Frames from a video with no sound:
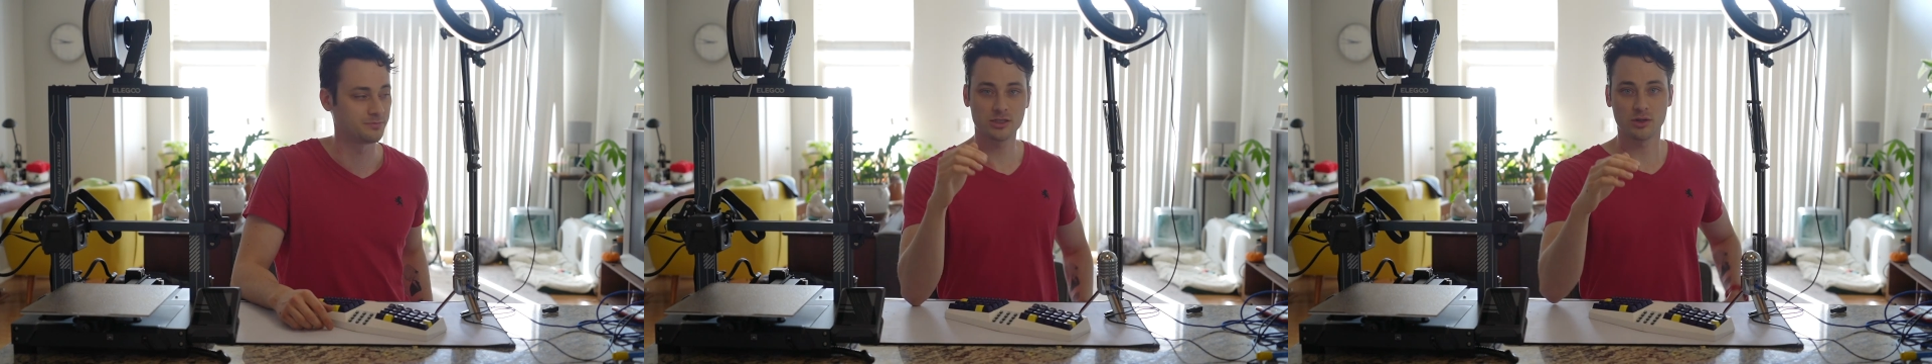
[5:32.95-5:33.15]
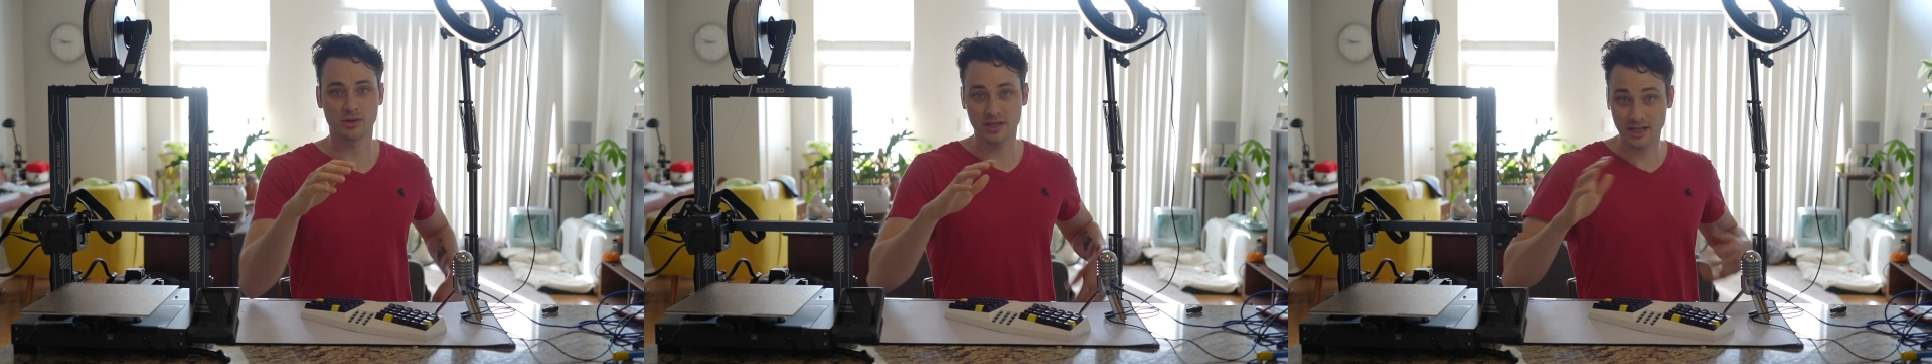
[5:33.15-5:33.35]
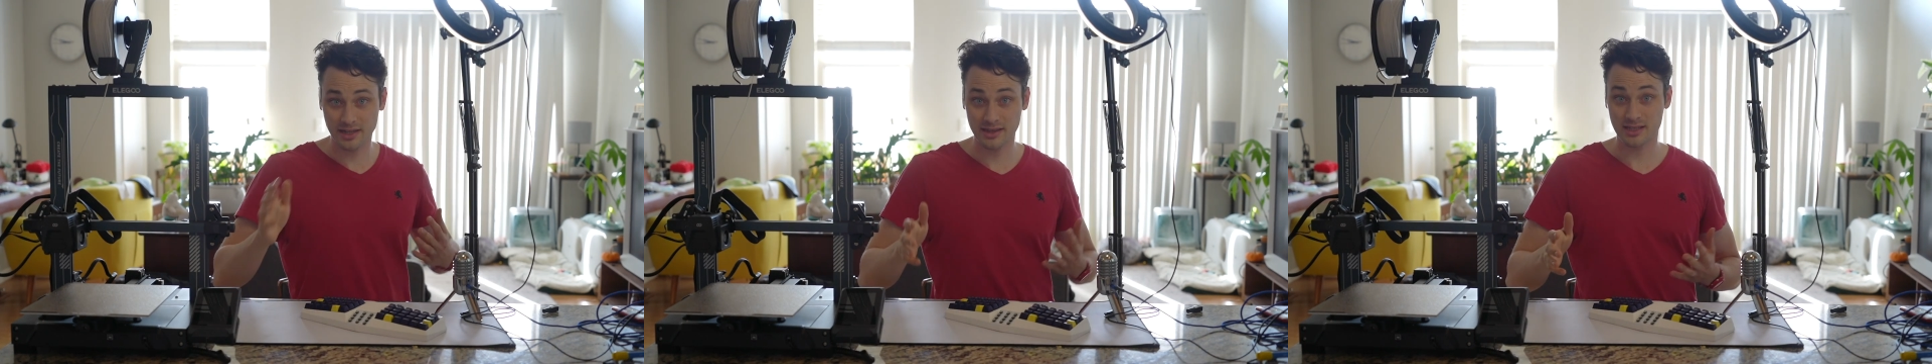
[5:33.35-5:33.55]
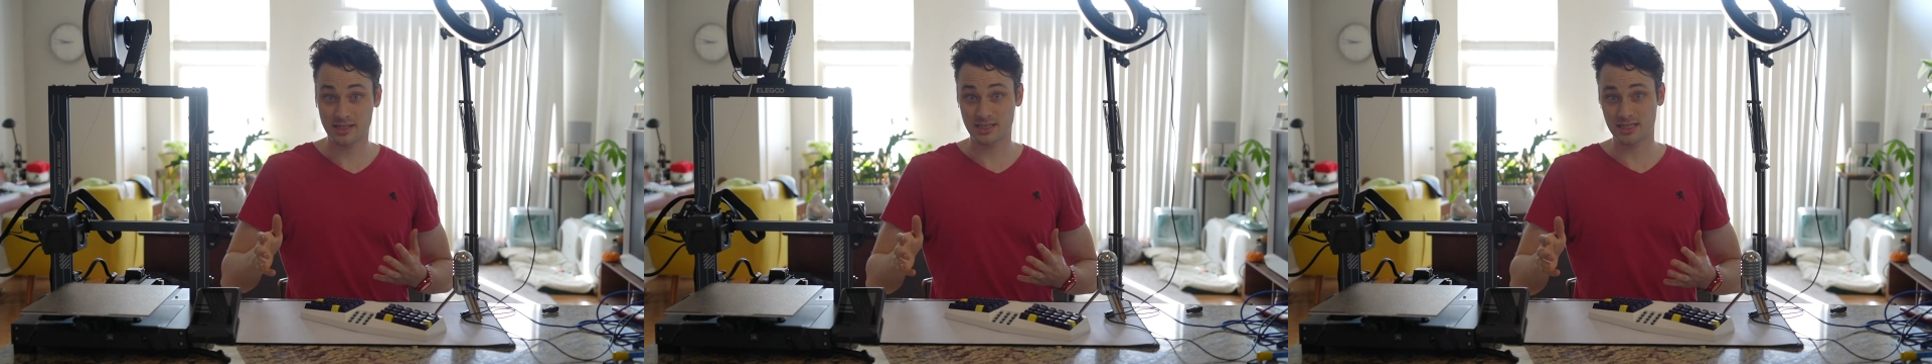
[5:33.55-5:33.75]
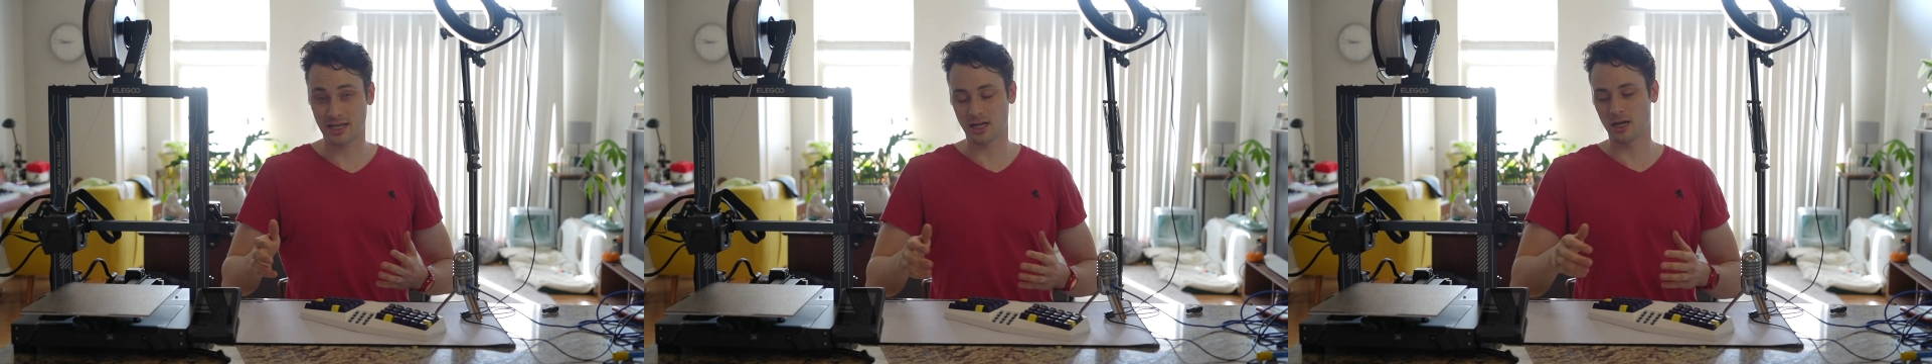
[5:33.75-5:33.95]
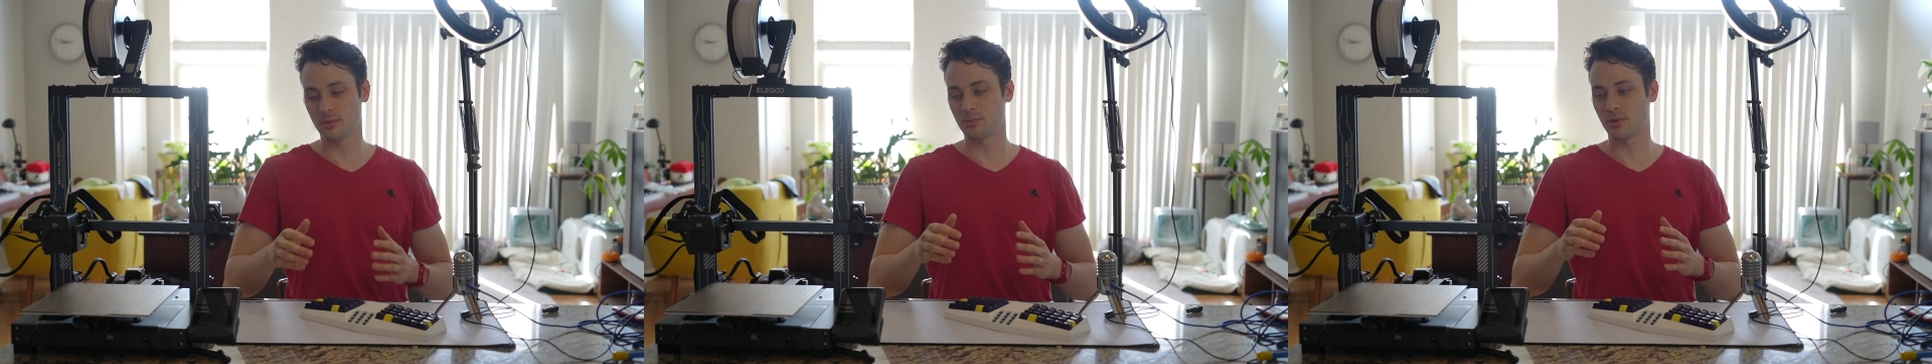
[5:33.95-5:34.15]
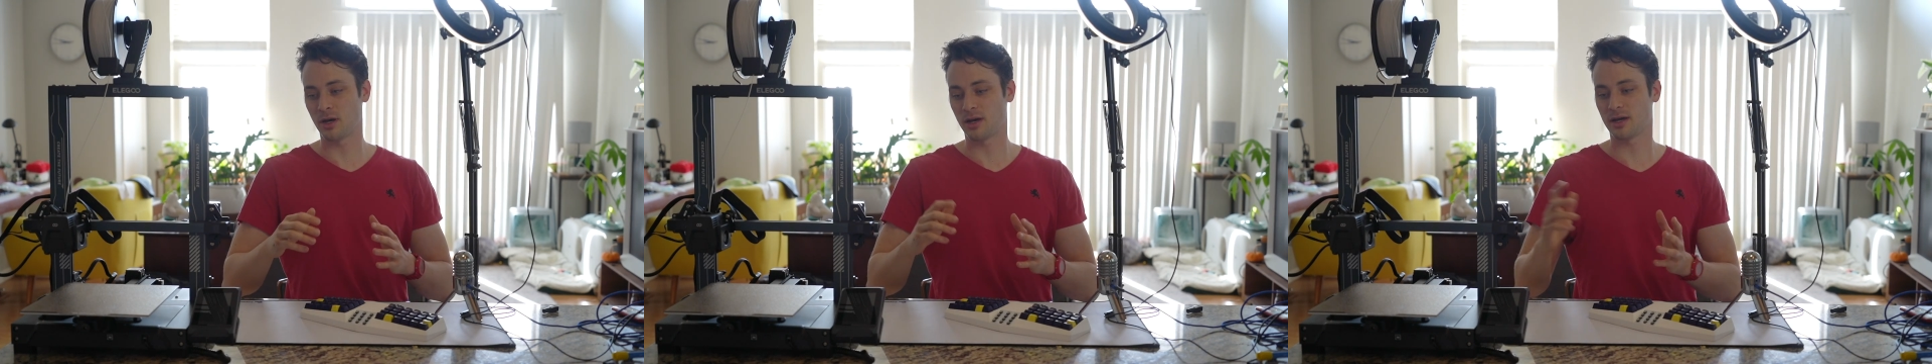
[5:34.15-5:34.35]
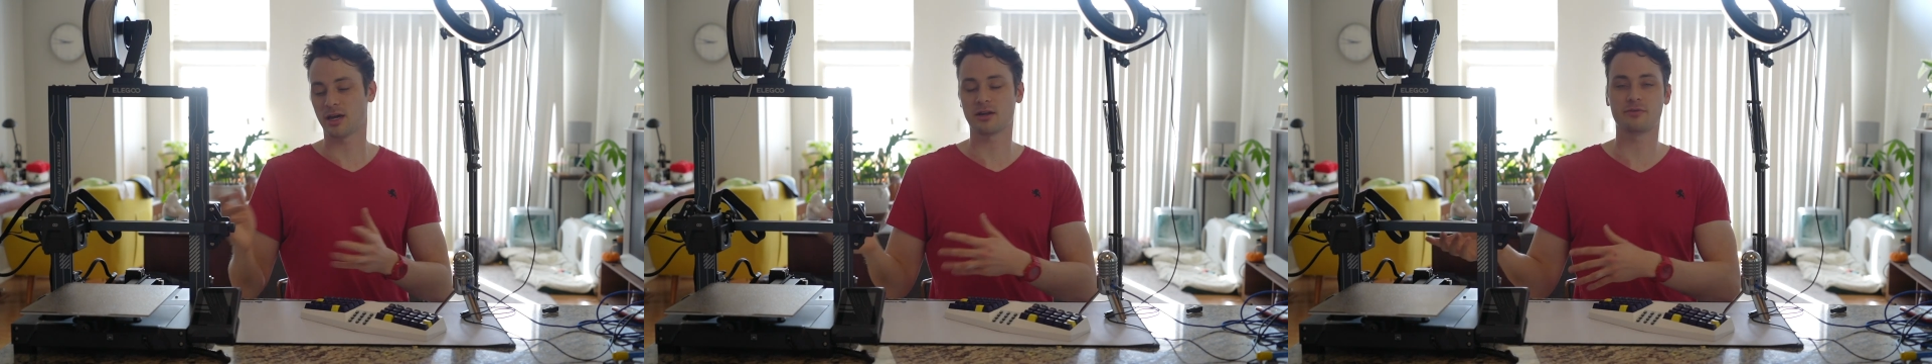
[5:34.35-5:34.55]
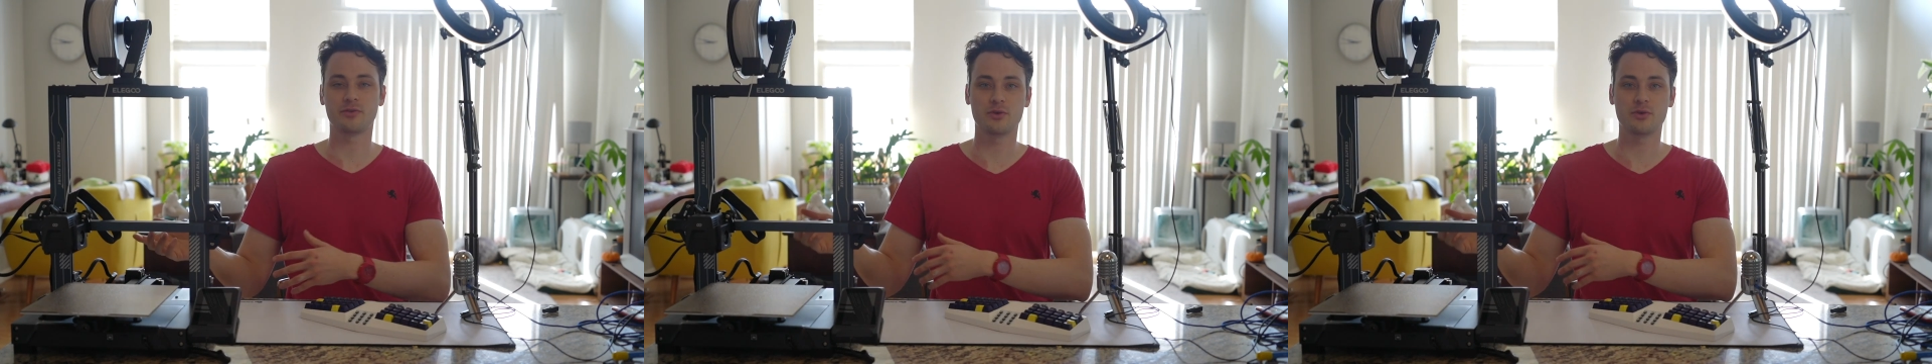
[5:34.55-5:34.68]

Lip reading: So in getting this set up, I got a